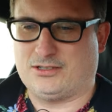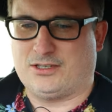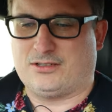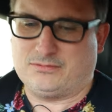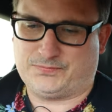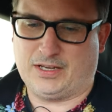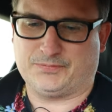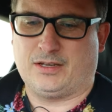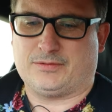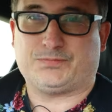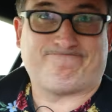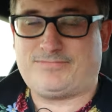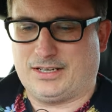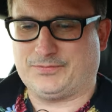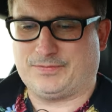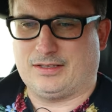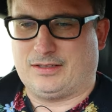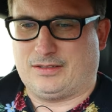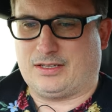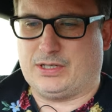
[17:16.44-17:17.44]
Hello,
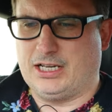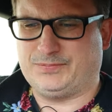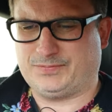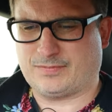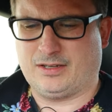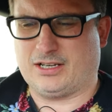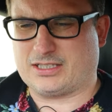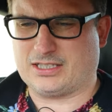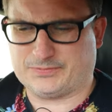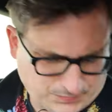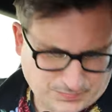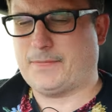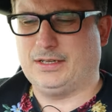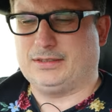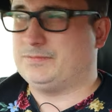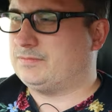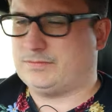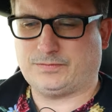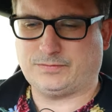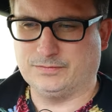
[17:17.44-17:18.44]
VoiceOver Kip here
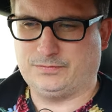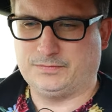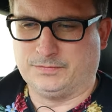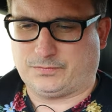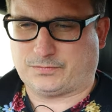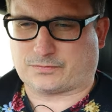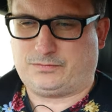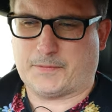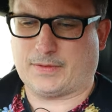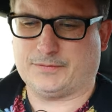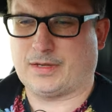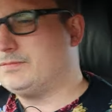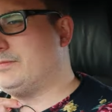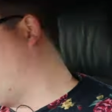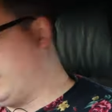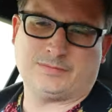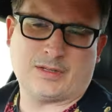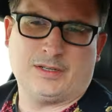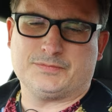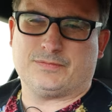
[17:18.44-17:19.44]
again. Now,
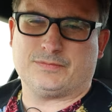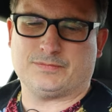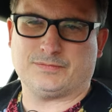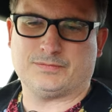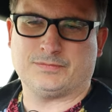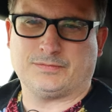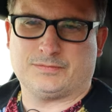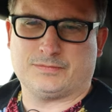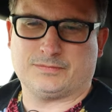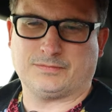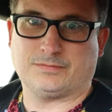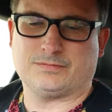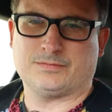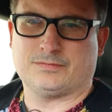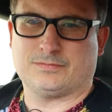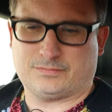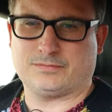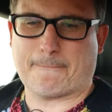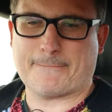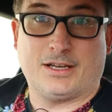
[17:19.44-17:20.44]
because this video is
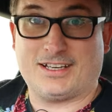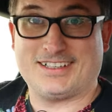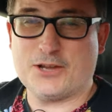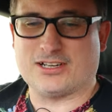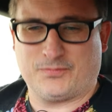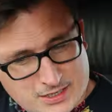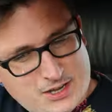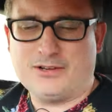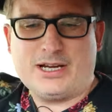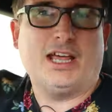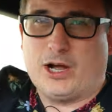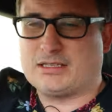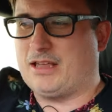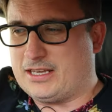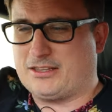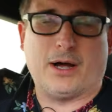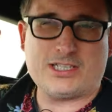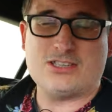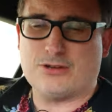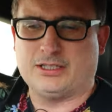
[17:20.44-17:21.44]
cursed, there's a whole
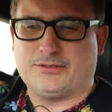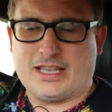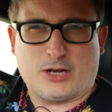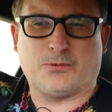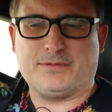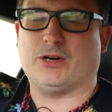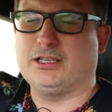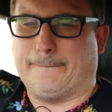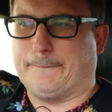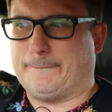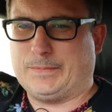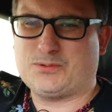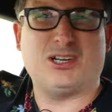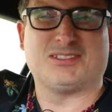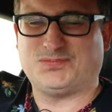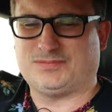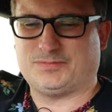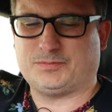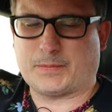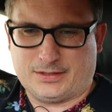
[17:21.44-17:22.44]
section of screen
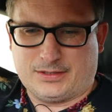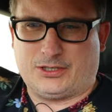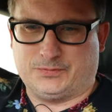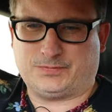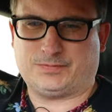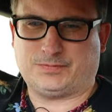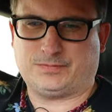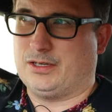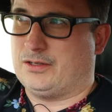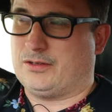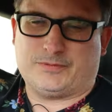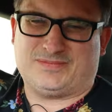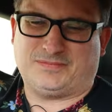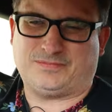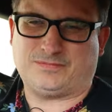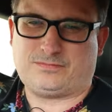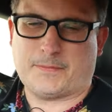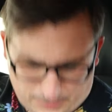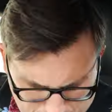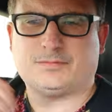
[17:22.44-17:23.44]
recording on my phone
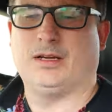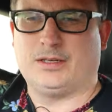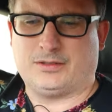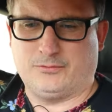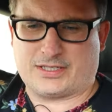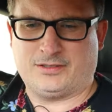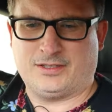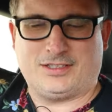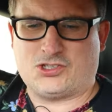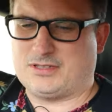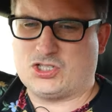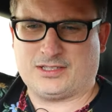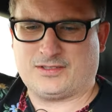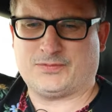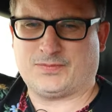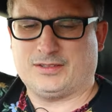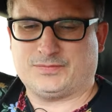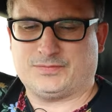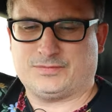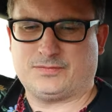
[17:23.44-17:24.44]
that didn't
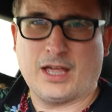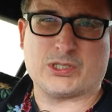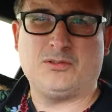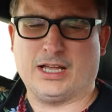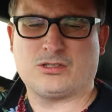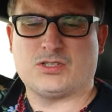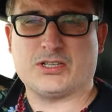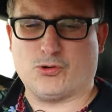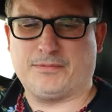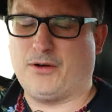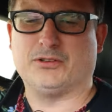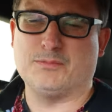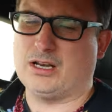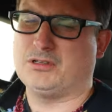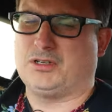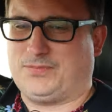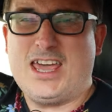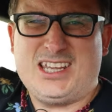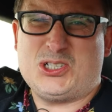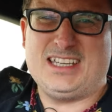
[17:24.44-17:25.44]
actually record.
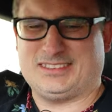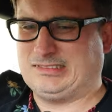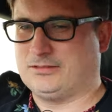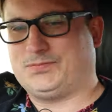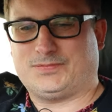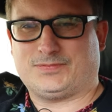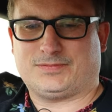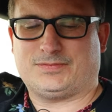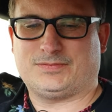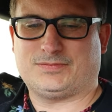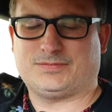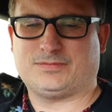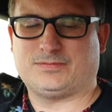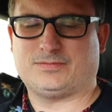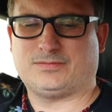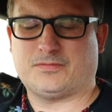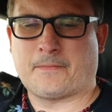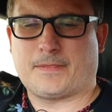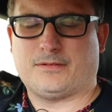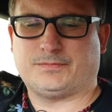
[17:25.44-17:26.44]
Now,
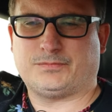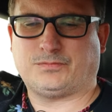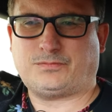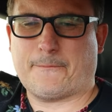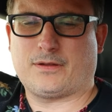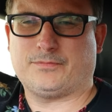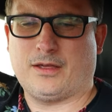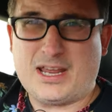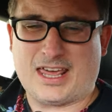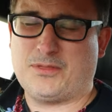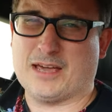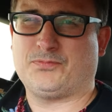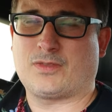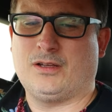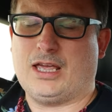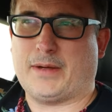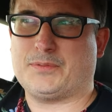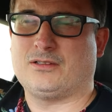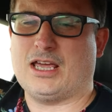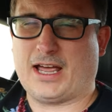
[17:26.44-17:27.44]
I tried coding
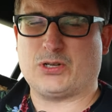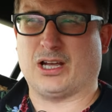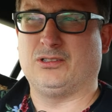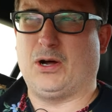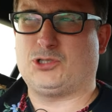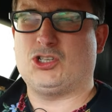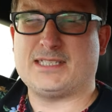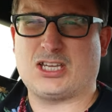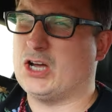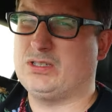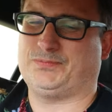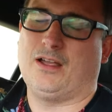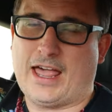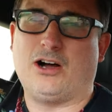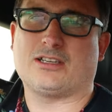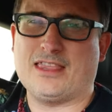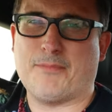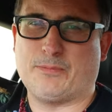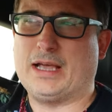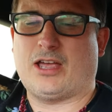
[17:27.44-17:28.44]
several times and
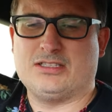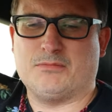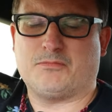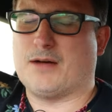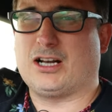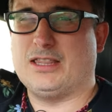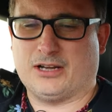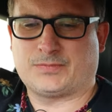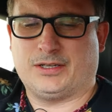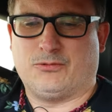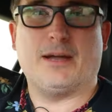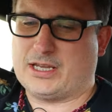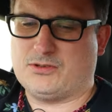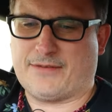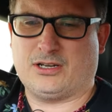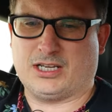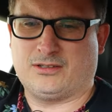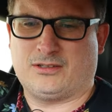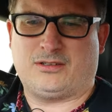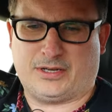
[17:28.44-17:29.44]
it kept failing
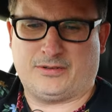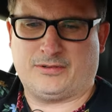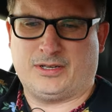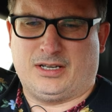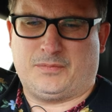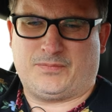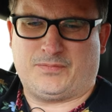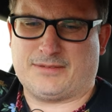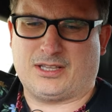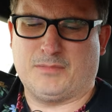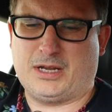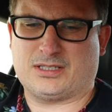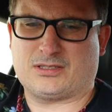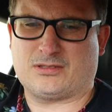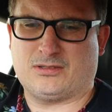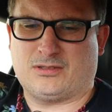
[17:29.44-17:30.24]
like it had done before.